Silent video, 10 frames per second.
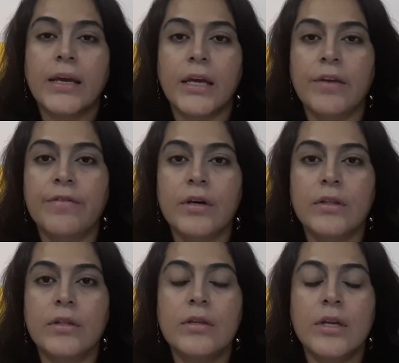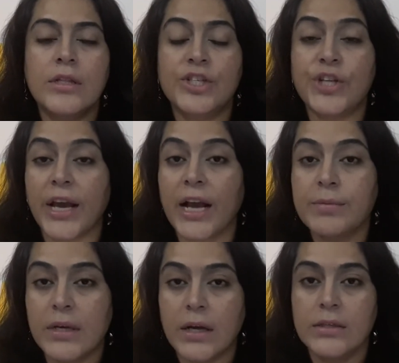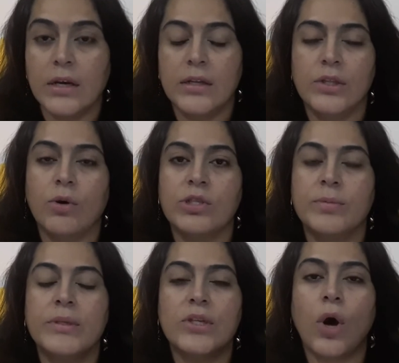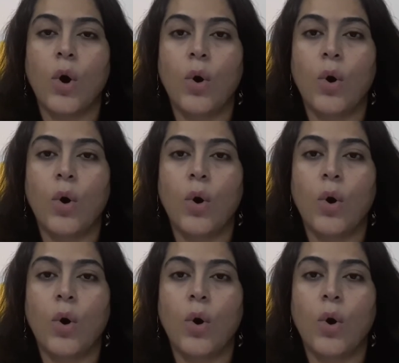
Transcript: even the checkups that are done in the hospitals,